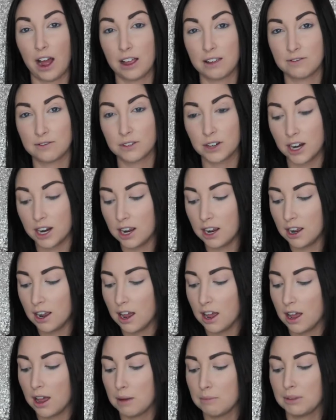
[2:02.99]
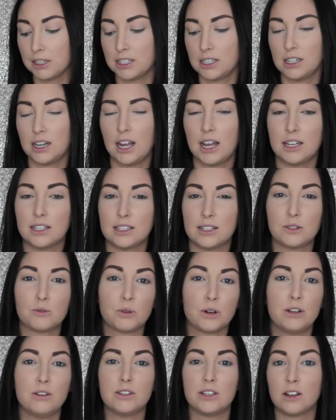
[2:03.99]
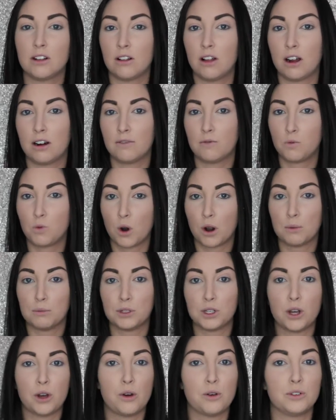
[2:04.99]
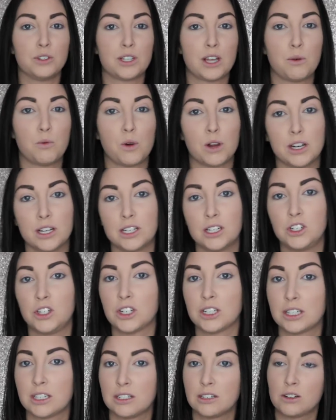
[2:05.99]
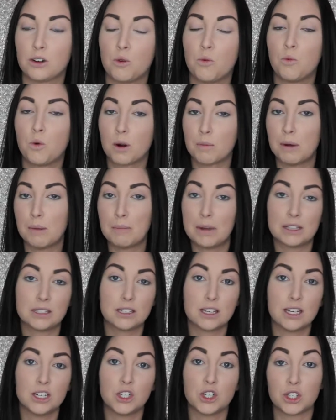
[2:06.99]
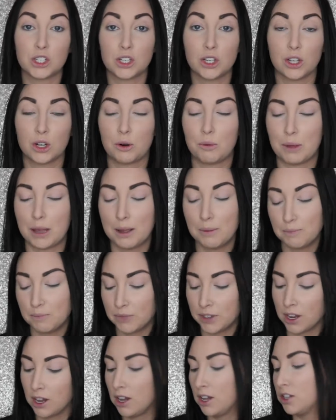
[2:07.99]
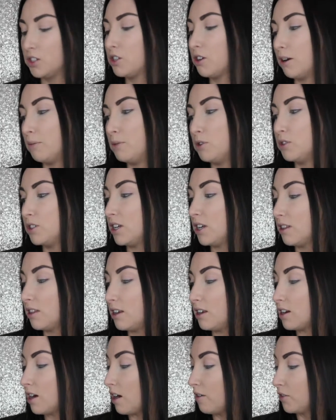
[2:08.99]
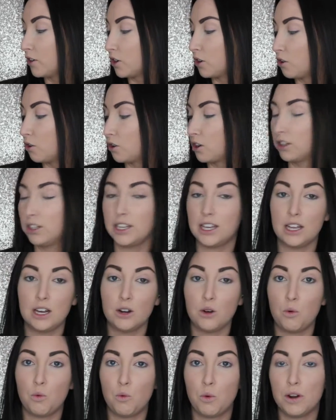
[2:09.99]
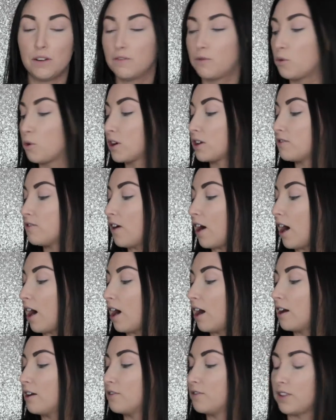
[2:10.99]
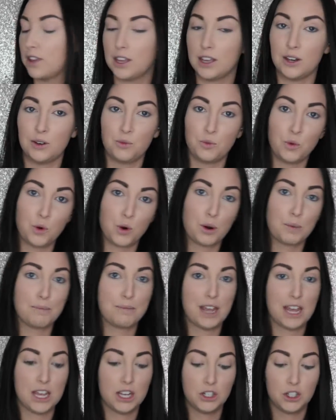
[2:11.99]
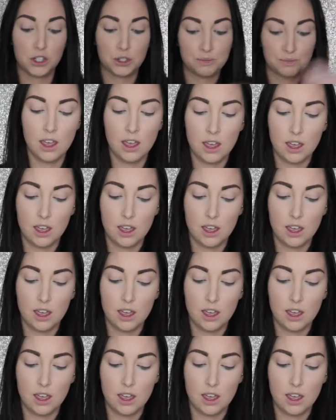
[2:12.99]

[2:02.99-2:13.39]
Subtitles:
Ivory, but today, since we're using a lot of warm tones, I wanted to just warm up my skin just a little bit. So I'm using the CoverGirl Clean 145 in Warm Beige.